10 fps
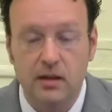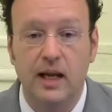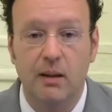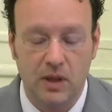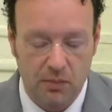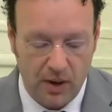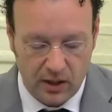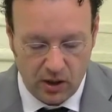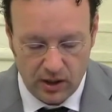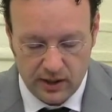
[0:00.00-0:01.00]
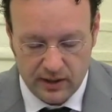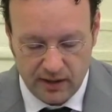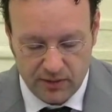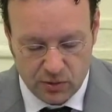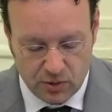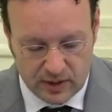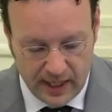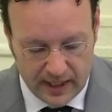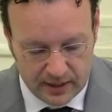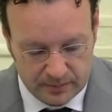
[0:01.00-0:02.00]
namely my colleague David
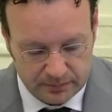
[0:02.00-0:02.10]
Rosand.